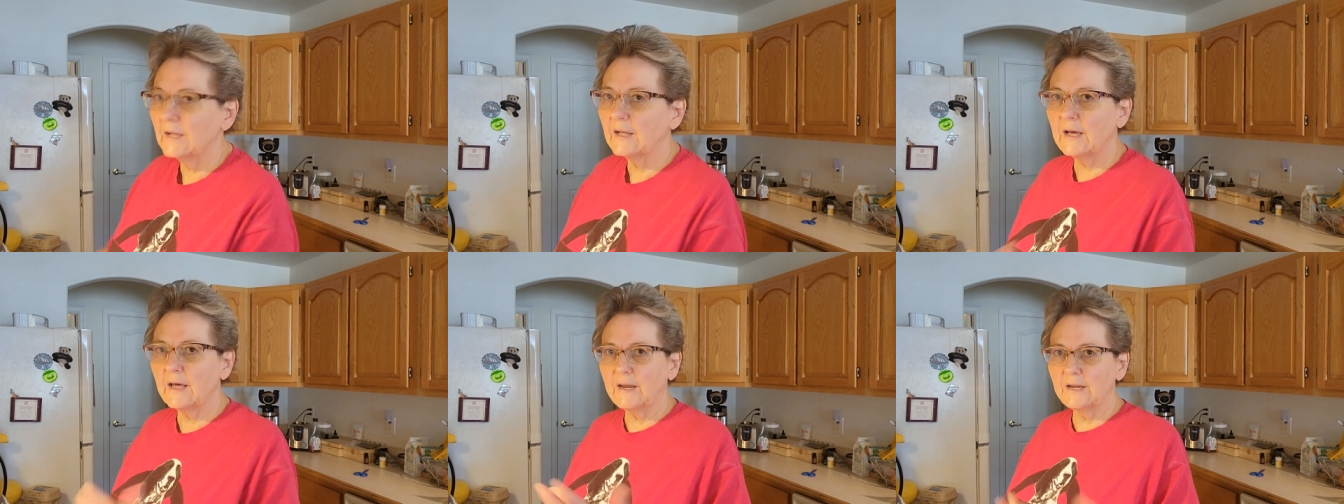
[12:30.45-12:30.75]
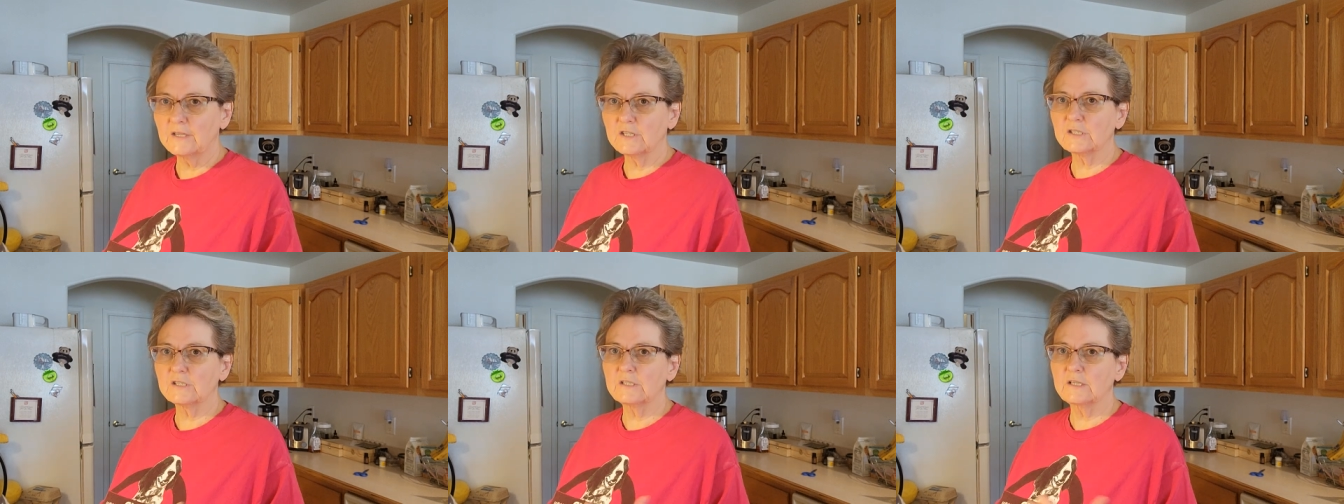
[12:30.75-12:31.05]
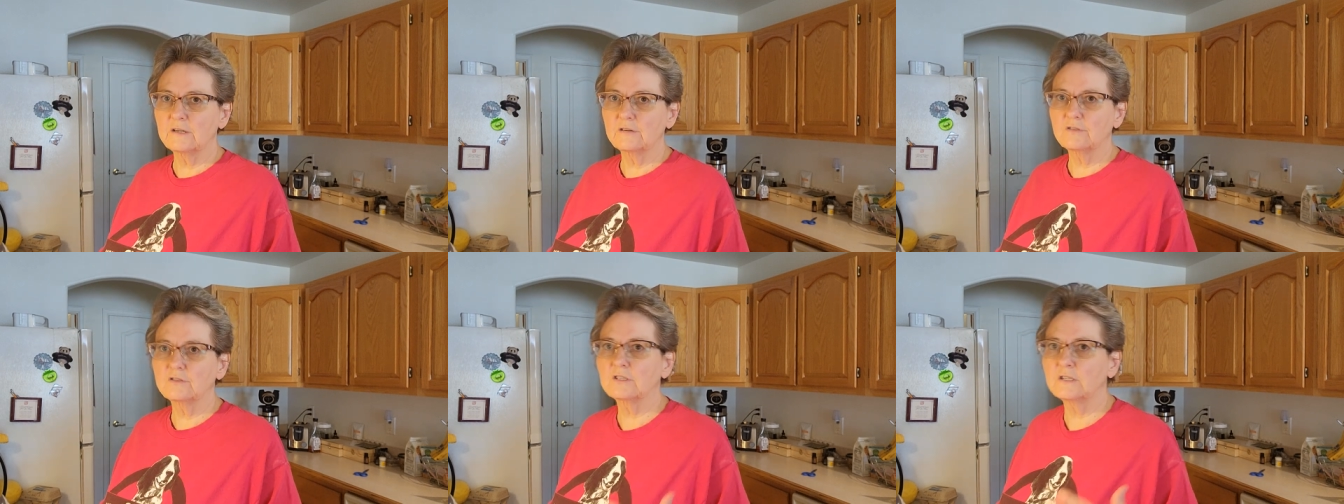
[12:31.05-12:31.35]
kind of just
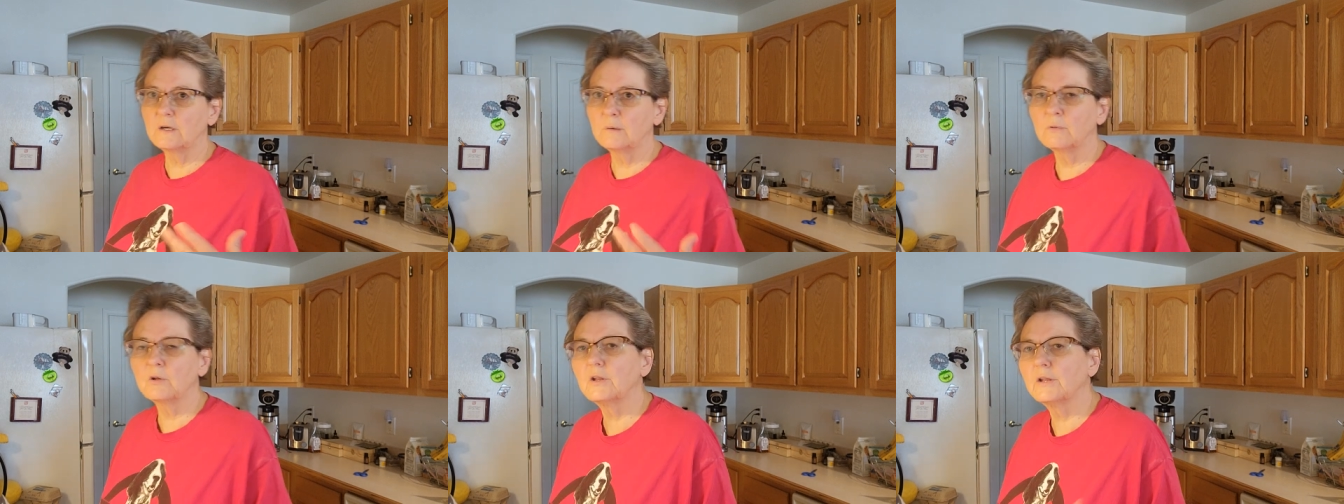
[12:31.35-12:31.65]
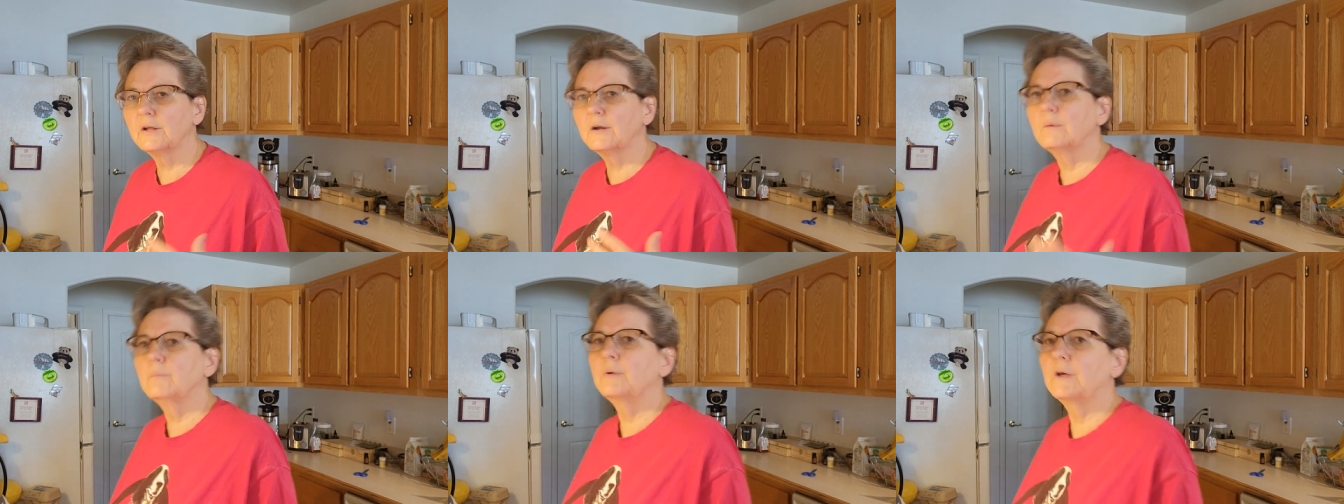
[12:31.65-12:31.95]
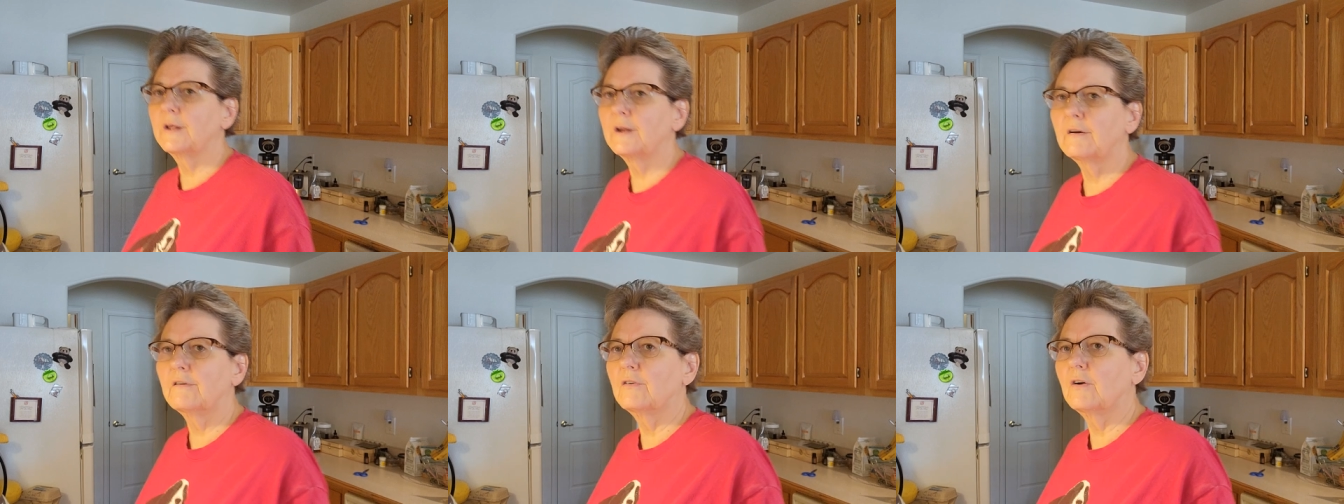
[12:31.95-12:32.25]
gives them a little
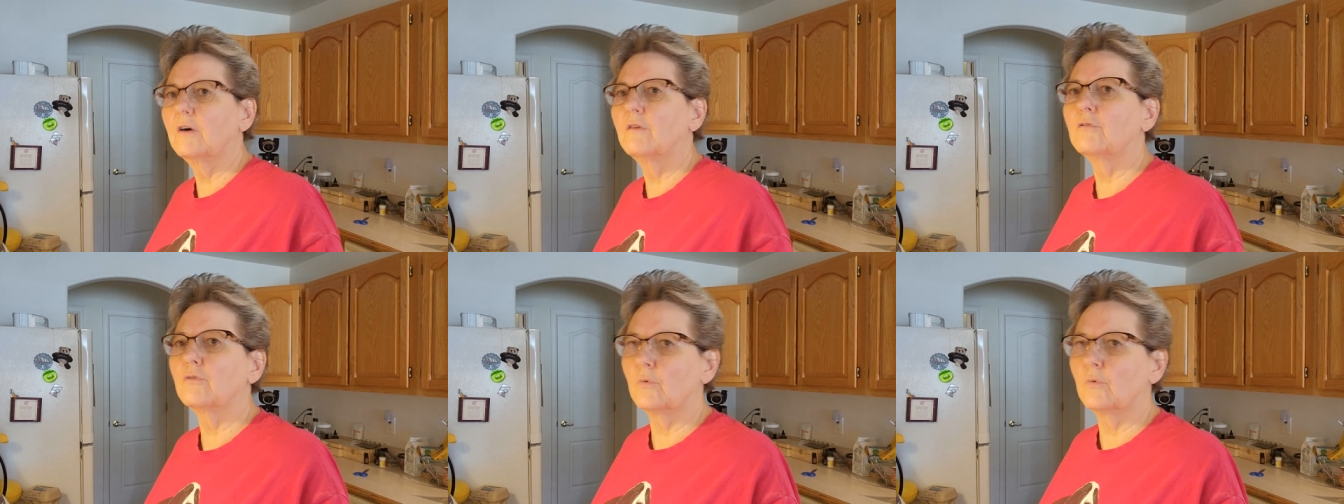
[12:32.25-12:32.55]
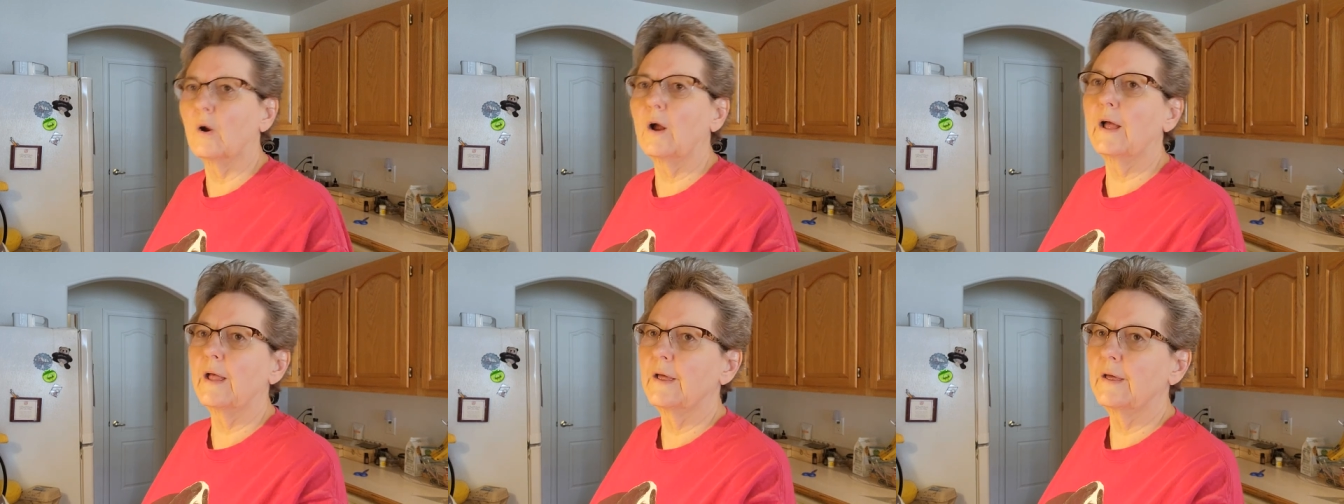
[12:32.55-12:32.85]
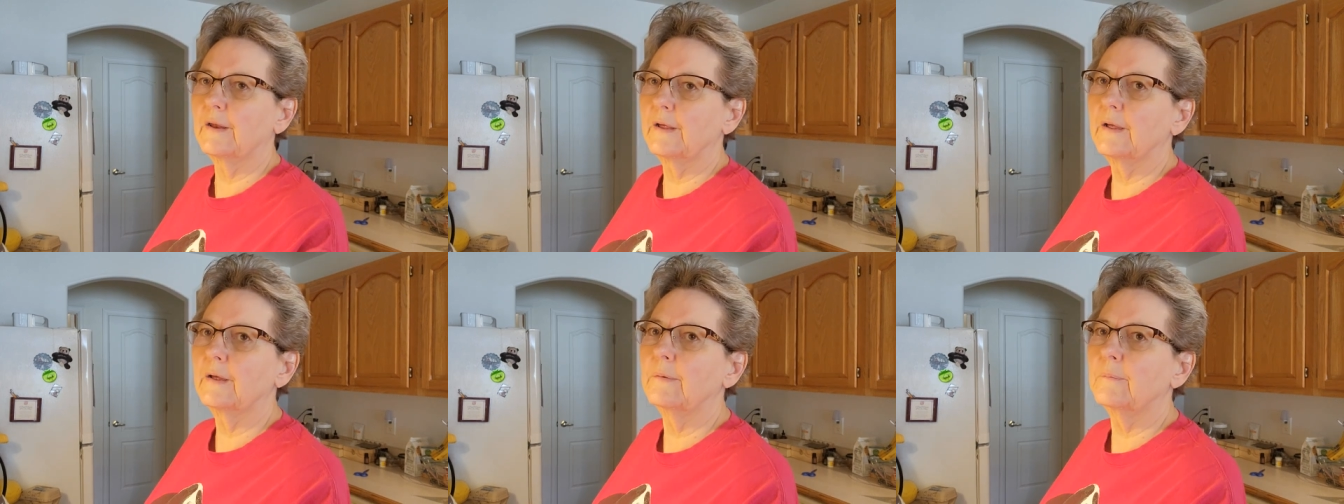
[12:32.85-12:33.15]
bit of a
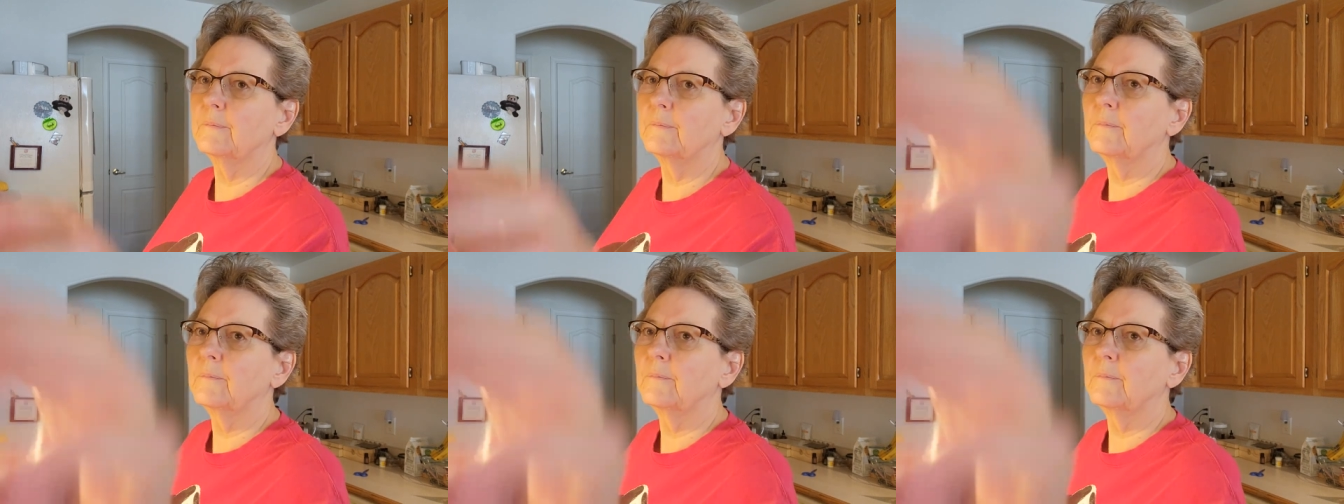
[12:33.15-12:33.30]
variety